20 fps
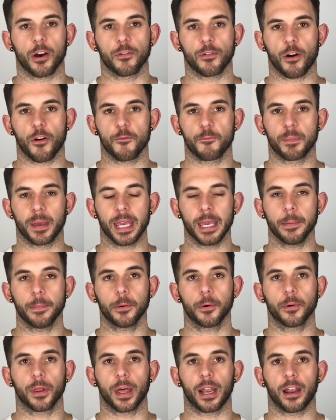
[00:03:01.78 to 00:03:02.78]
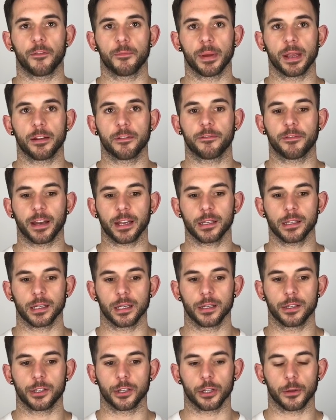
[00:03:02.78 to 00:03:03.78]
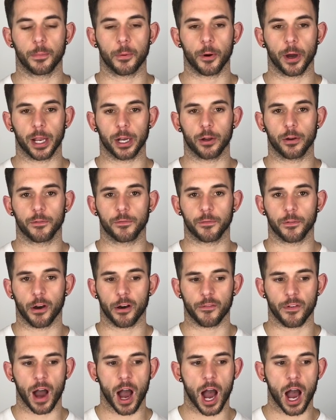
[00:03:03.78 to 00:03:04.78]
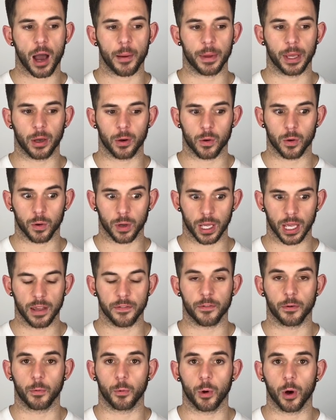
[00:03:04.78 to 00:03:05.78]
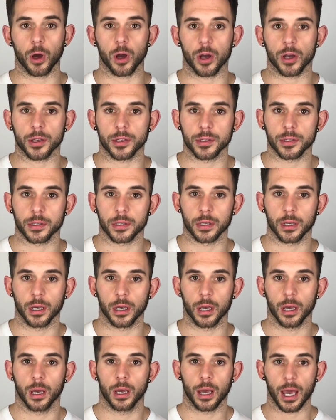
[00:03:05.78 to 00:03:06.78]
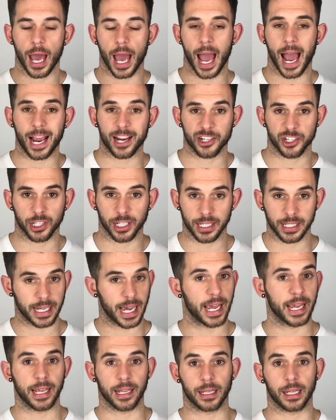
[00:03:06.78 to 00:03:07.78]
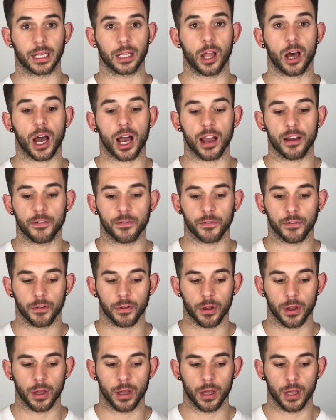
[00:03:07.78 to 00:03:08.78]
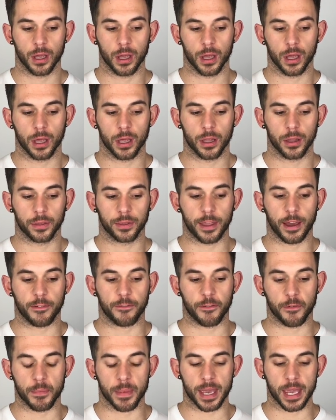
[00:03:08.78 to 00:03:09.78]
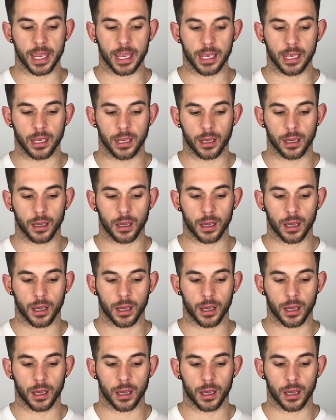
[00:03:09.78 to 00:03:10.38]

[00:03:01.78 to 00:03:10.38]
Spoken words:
of people that have been affected to the point of harming, or even worse, actually taking their life. That for me,